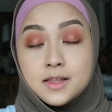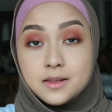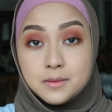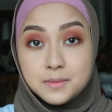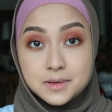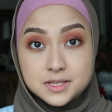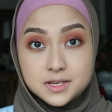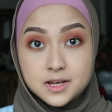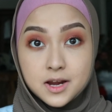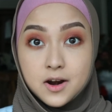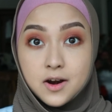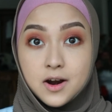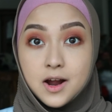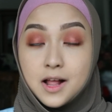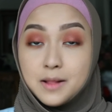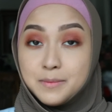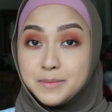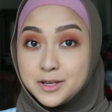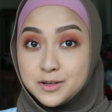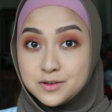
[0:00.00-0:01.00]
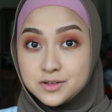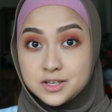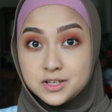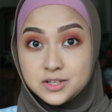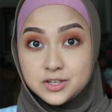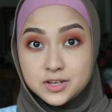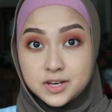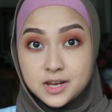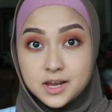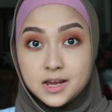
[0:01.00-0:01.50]
The mascara I'll be using
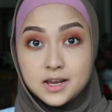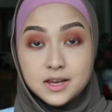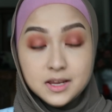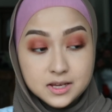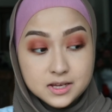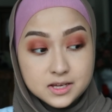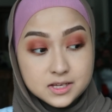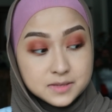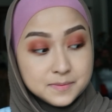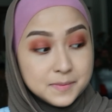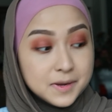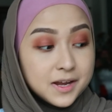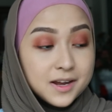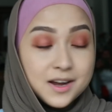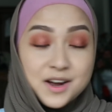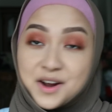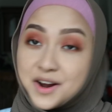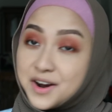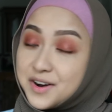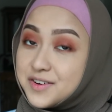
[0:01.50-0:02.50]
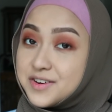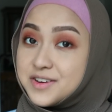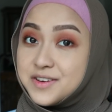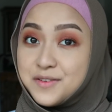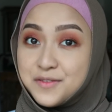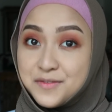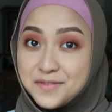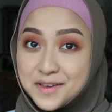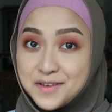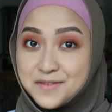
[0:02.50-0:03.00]
today is my
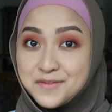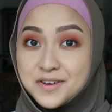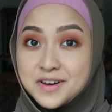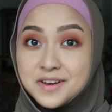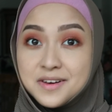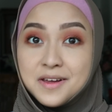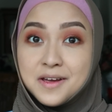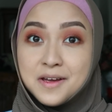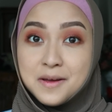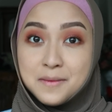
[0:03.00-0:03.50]
current favorite